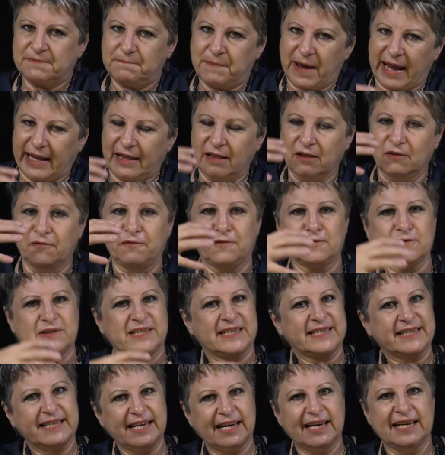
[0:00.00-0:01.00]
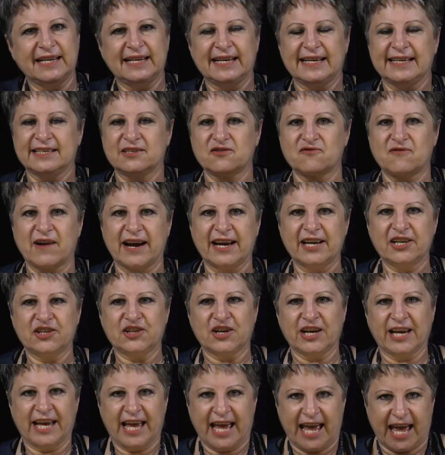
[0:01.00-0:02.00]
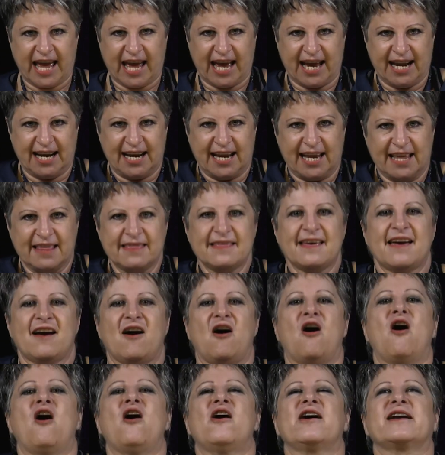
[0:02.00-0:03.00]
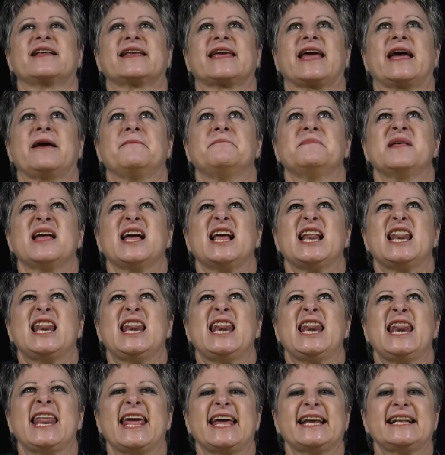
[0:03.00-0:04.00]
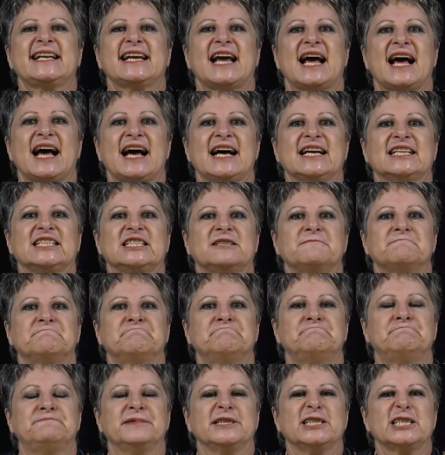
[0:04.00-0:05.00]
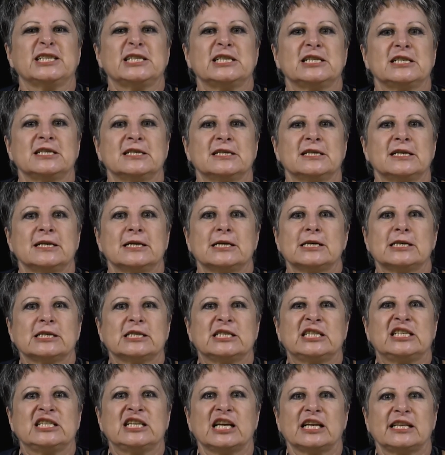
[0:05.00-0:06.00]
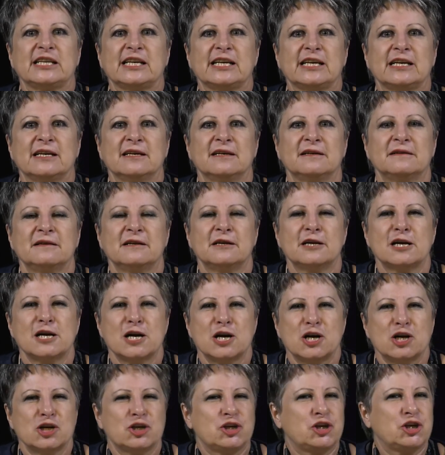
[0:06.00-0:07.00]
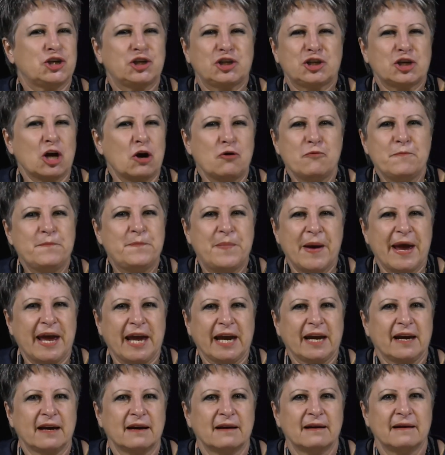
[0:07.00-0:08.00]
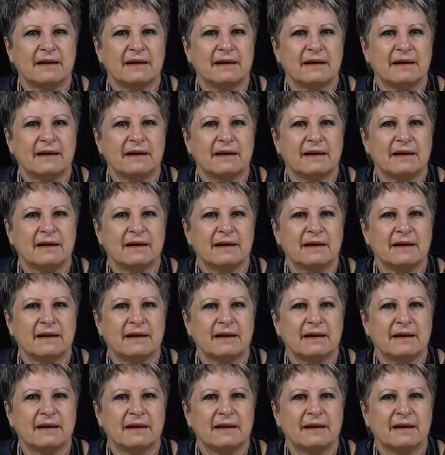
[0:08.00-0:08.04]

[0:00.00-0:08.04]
battle for seed is raging, and in their heart came, let us build a city so big